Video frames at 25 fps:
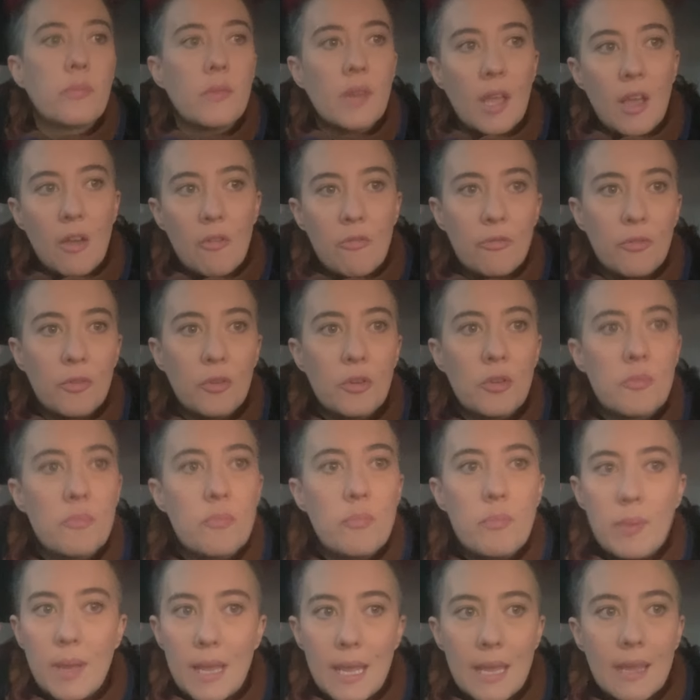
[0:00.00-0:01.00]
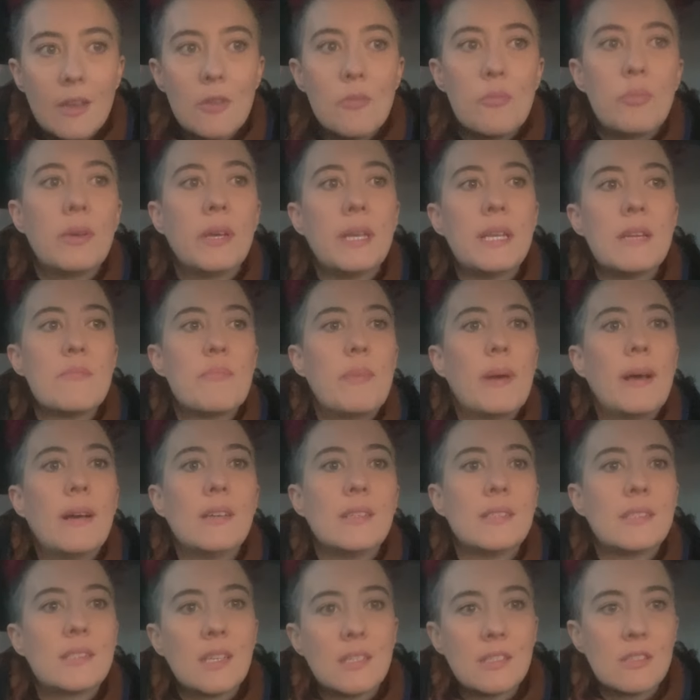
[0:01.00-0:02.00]
A food being complete and
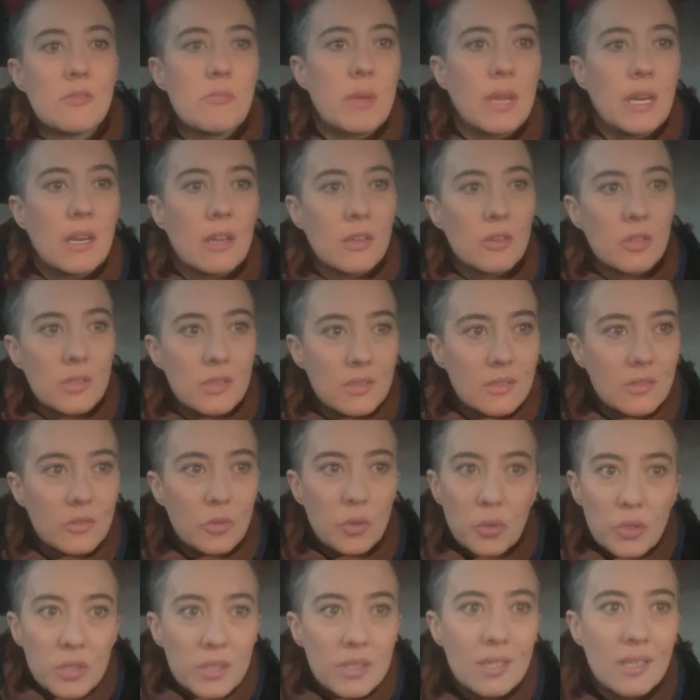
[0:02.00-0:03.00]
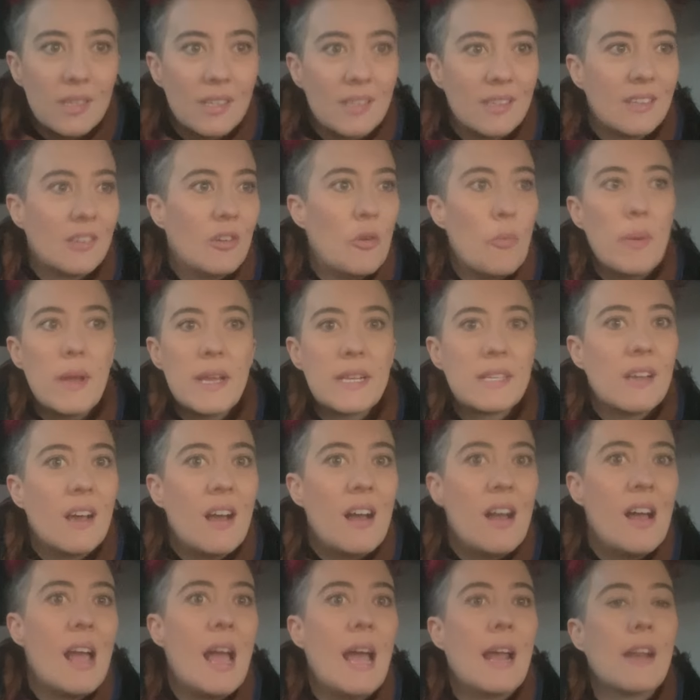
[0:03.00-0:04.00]
balanced doesn't mean it's good or better,
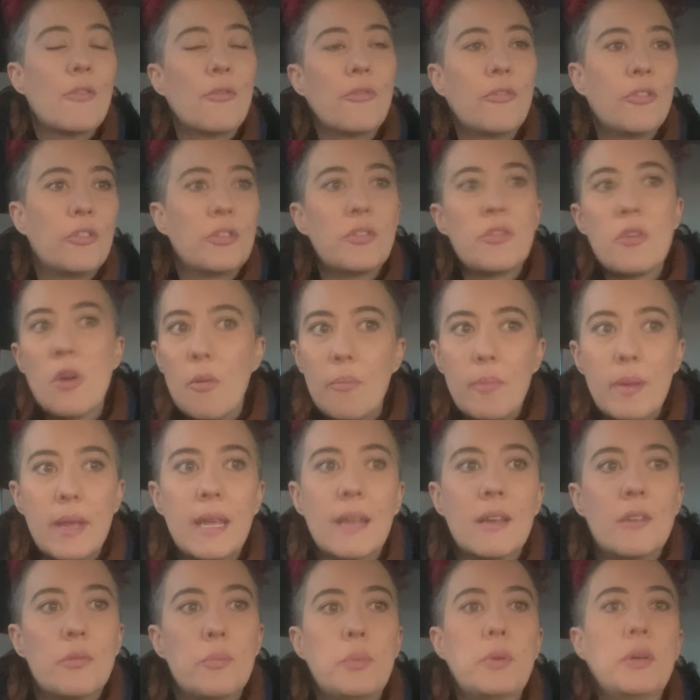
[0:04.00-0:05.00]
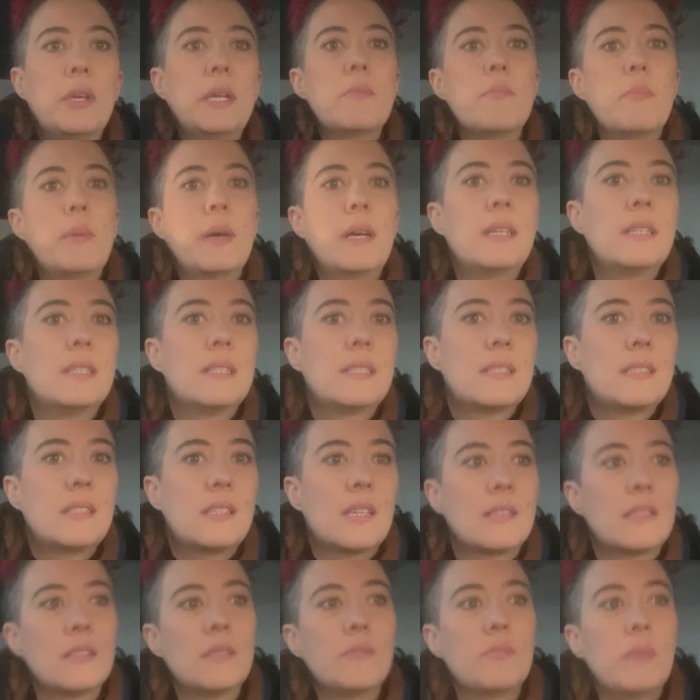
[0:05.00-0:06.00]
and a food not being complete and balanced
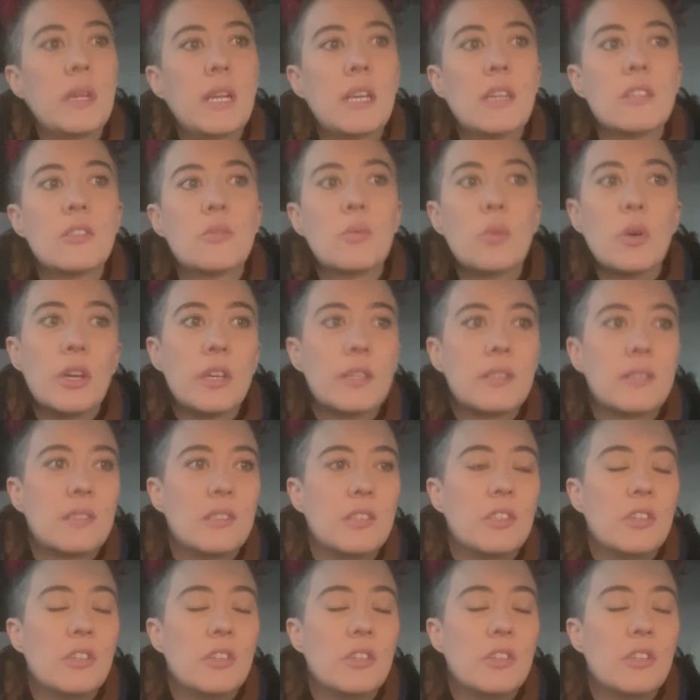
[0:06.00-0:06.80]
doesn't mean it's worse.